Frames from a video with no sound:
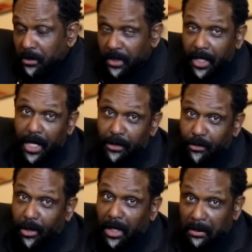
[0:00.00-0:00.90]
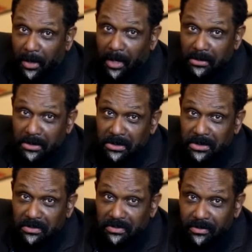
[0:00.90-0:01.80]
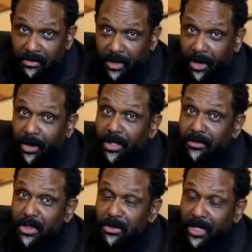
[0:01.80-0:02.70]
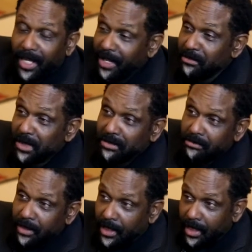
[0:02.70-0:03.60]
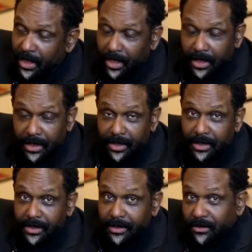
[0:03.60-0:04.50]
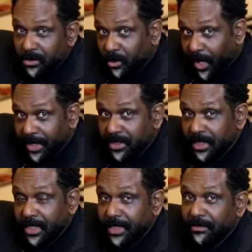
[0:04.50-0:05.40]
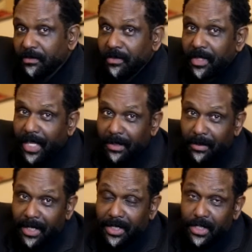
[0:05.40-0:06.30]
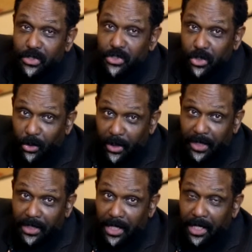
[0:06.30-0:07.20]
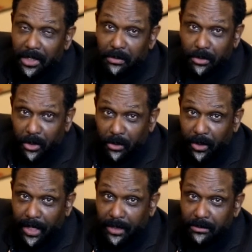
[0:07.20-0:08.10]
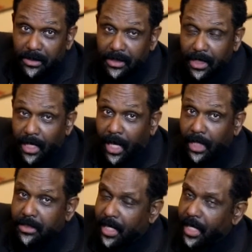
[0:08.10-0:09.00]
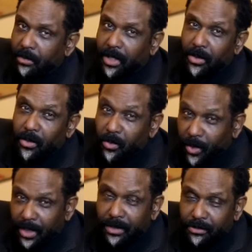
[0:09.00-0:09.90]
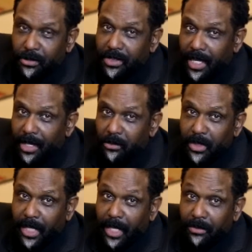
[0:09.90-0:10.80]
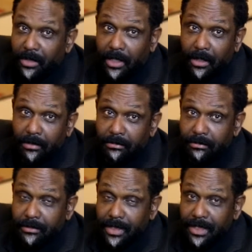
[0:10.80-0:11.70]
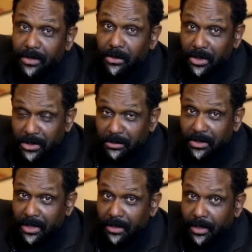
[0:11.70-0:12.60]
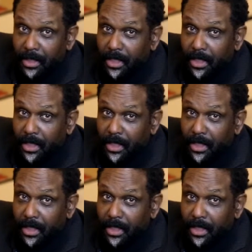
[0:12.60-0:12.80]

Thank God for all our partners all of you that have been uh, watching, amen, and enjoying uh, the programs. I tell you, what a wonderful time we have here in the Worship Center.